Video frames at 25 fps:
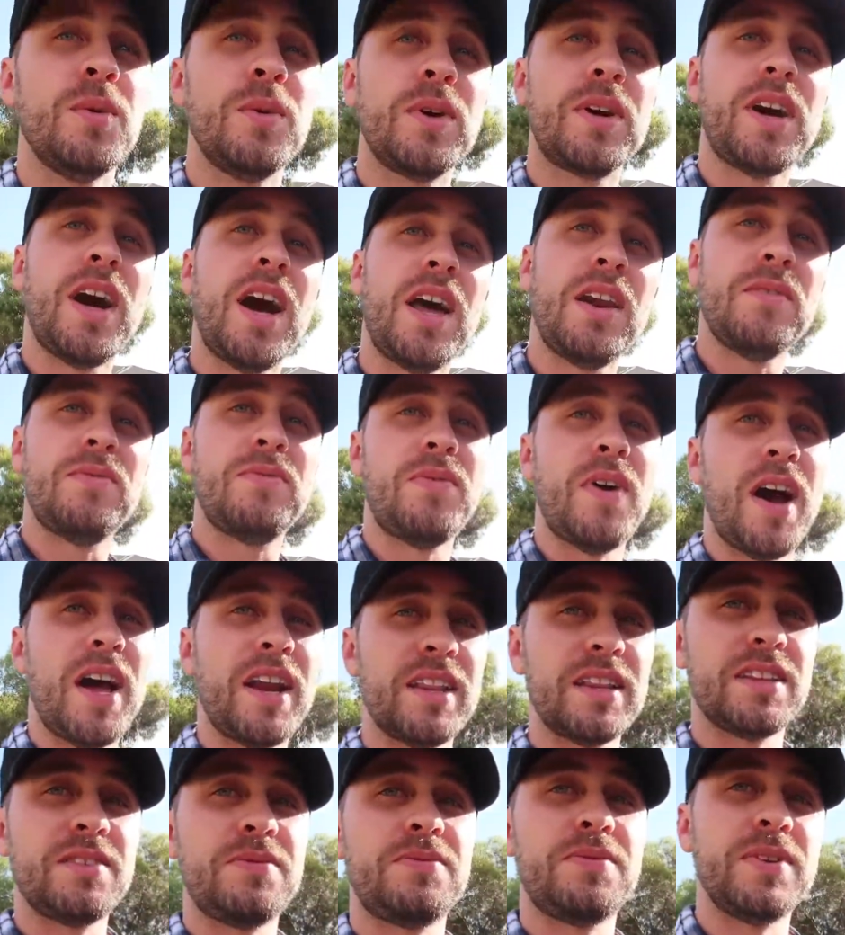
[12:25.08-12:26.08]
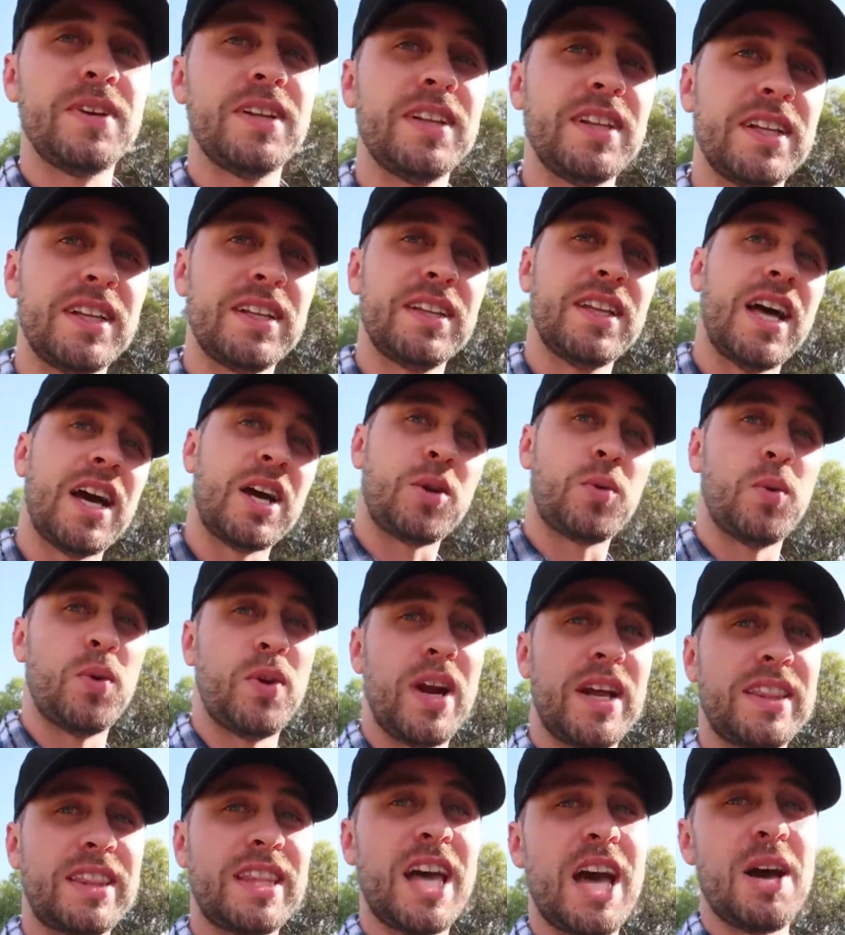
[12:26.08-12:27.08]
we're kind of finally feeling like
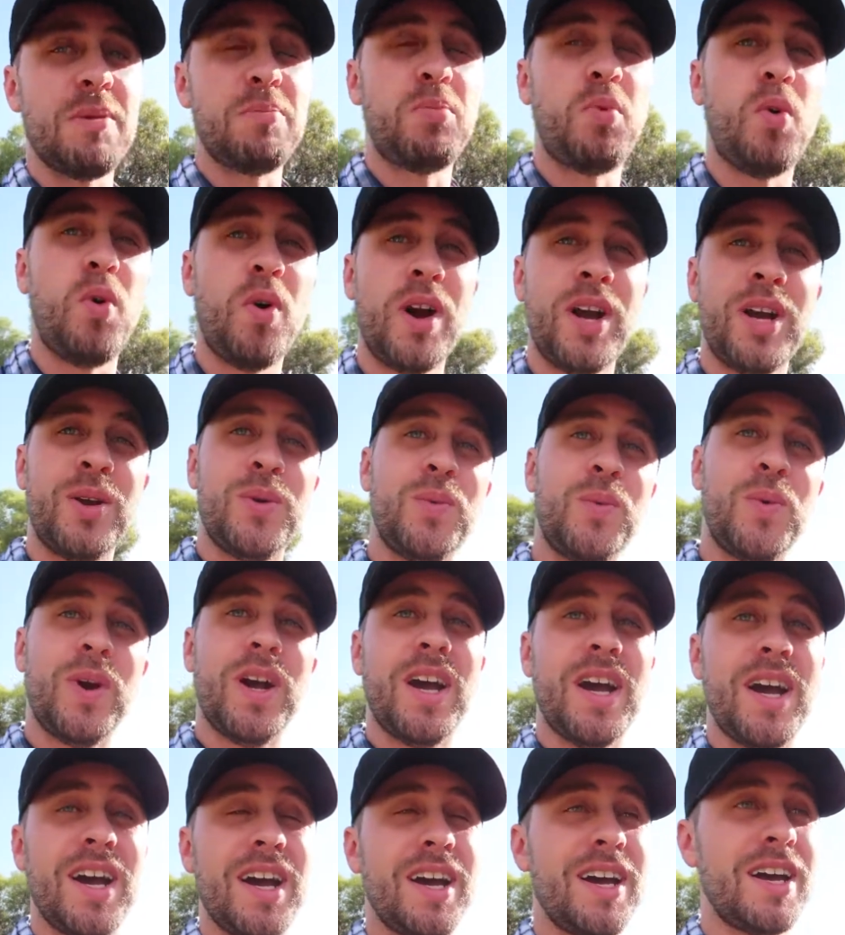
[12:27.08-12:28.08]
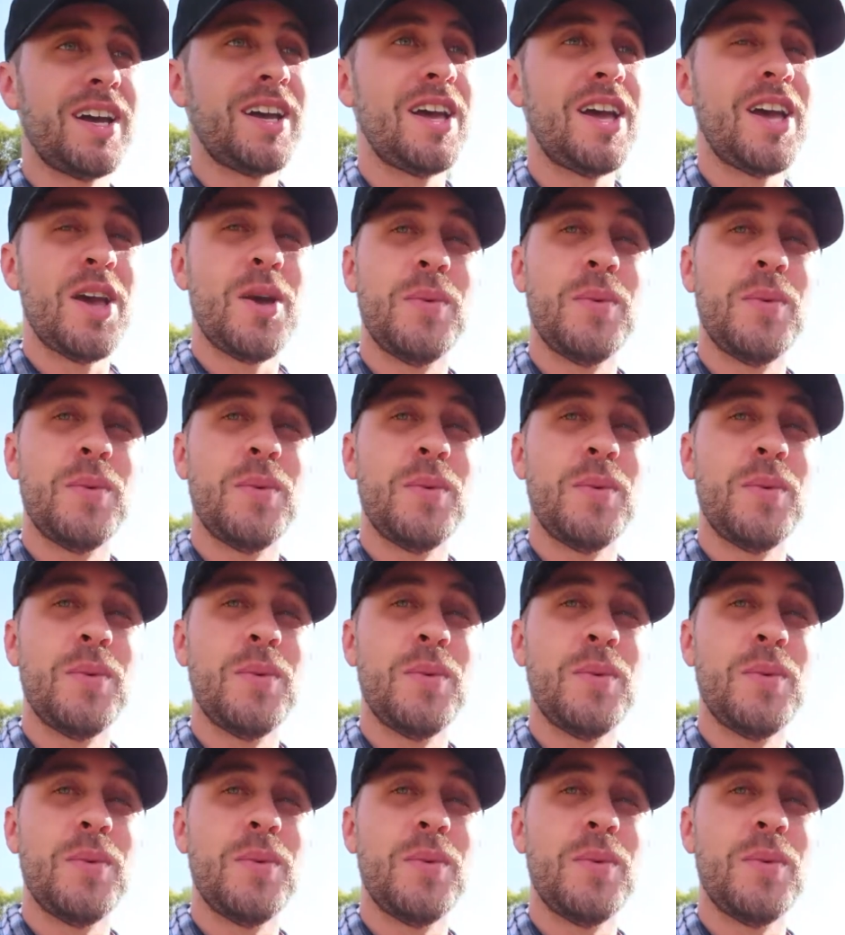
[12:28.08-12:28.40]
we're at that point where